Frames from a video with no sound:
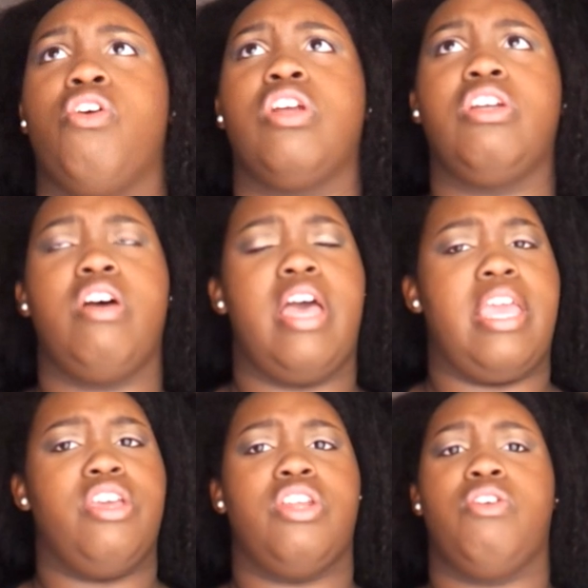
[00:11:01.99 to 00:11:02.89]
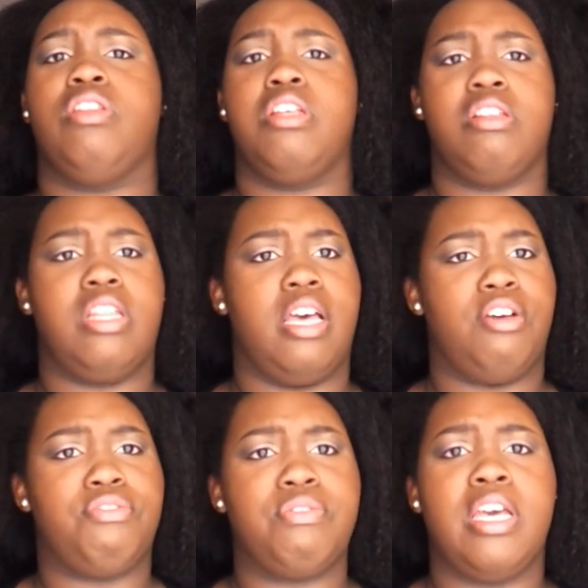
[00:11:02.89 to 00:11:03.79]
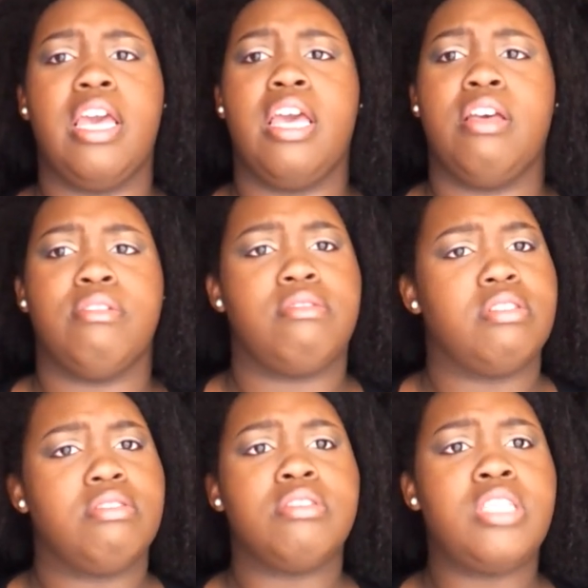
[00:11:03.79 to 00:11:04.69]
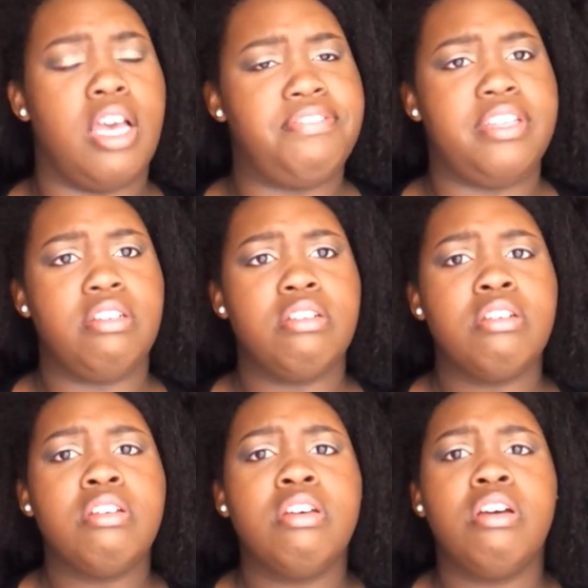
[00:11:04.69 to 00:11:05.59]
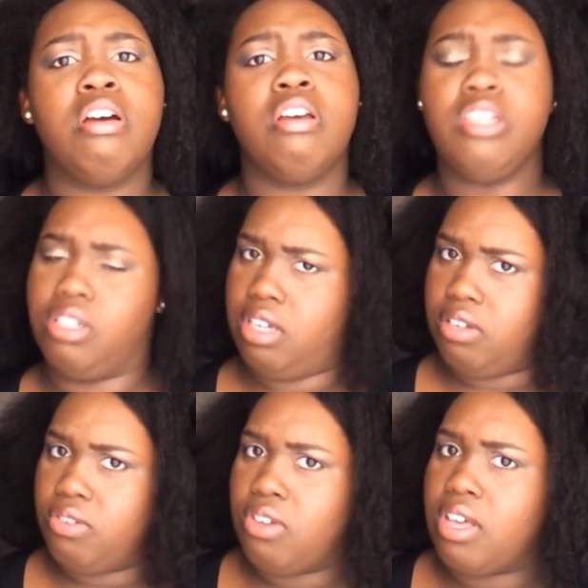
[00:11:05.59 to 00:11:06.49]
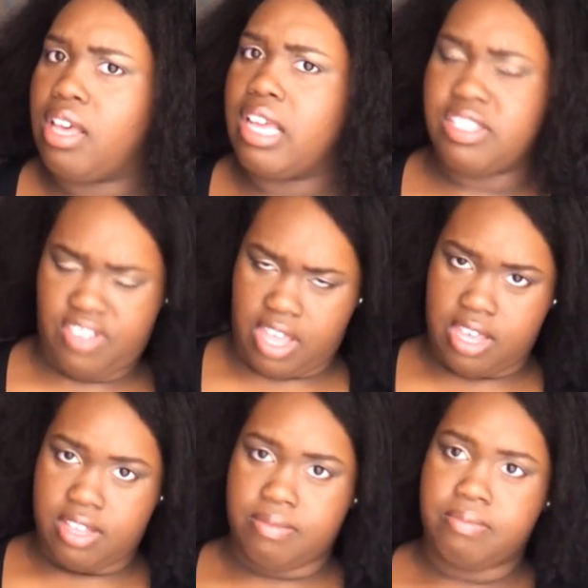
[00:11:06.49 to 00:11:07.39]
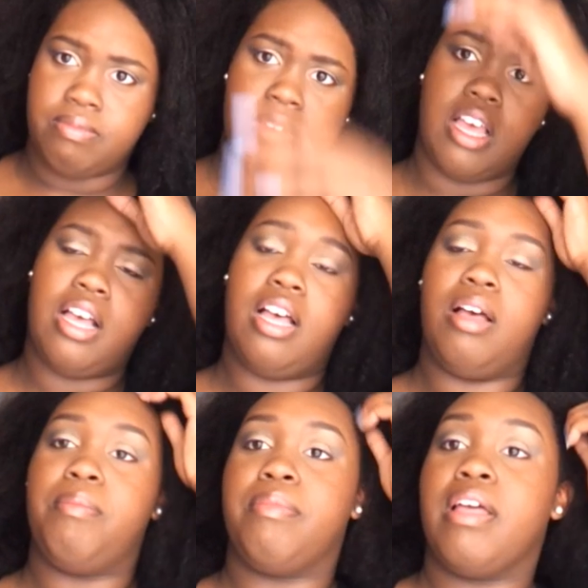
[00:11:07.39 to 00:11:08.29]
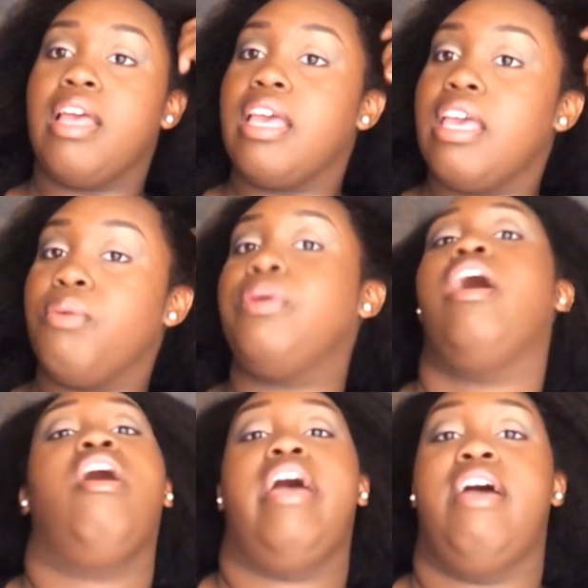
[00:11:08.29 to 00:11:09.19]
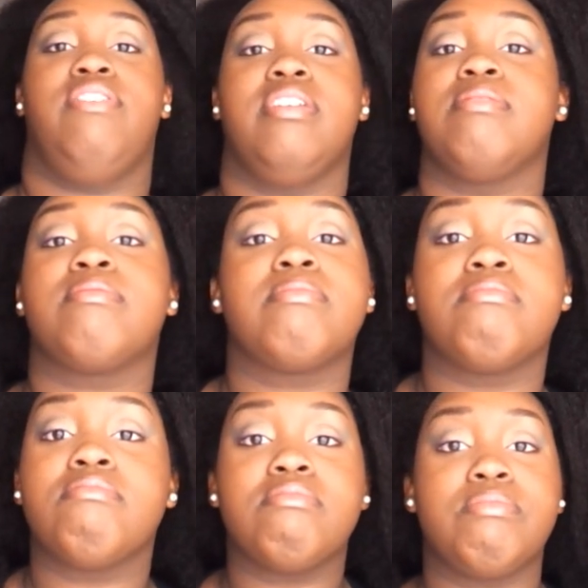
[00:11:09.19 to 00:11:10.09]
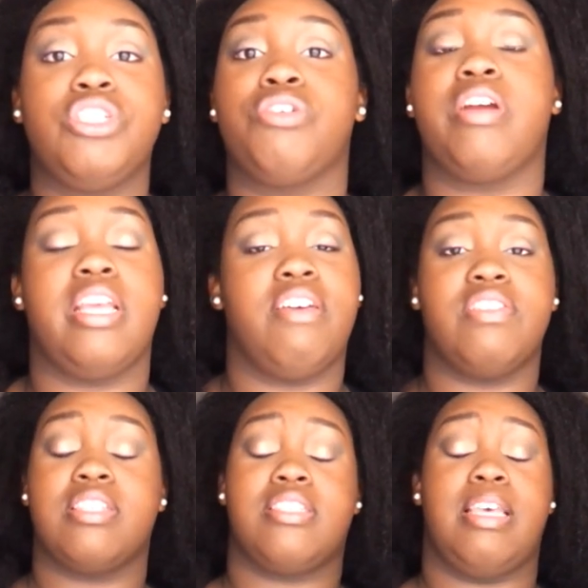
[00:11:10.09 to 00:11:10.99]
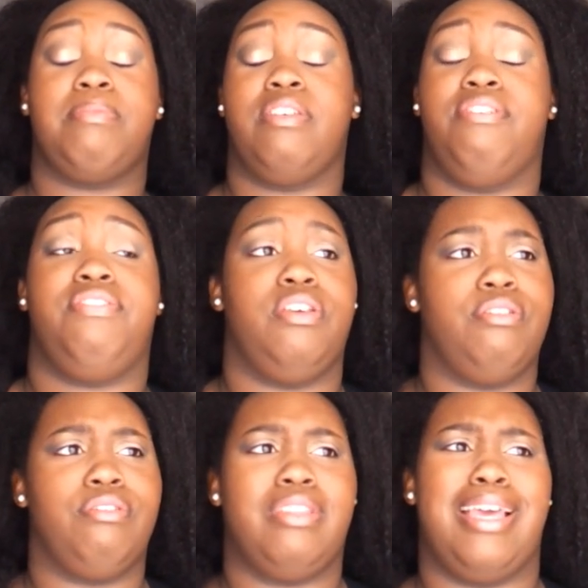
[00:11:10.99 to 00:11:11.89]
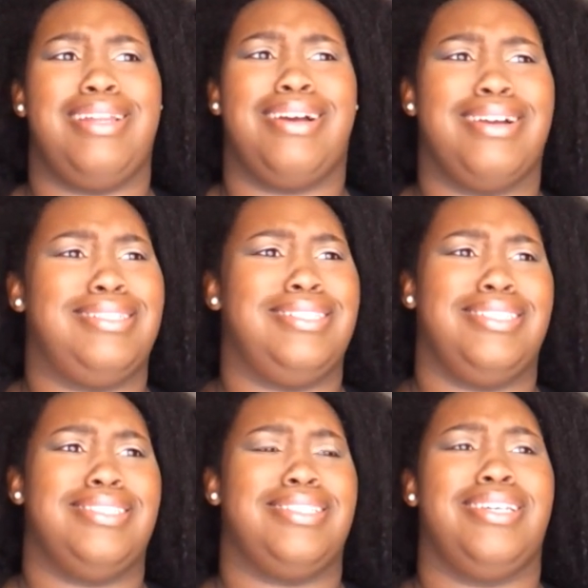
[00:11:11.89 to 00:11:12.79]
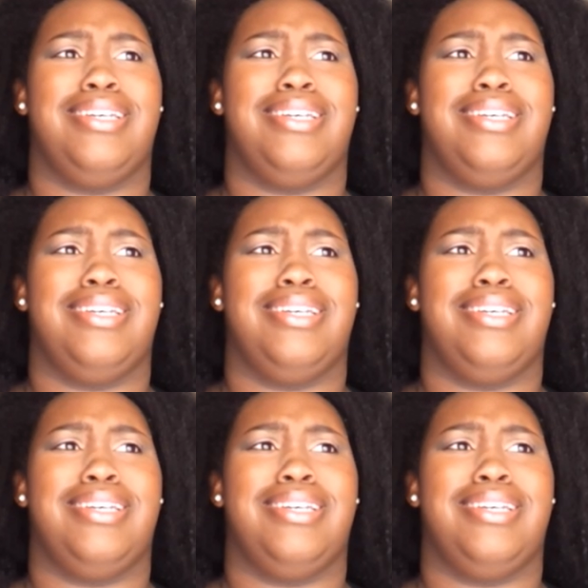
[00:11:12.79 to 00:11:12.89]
or a little, you know, little love tuffin, you know, that's fine. And we all have it. Majority of us, except the few that are just.